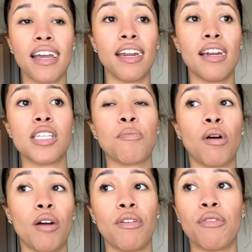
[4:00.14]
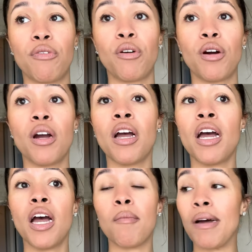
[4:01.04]
and it is perfect for
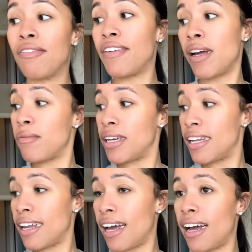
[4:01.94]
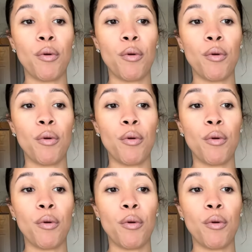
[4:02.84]
my family and I.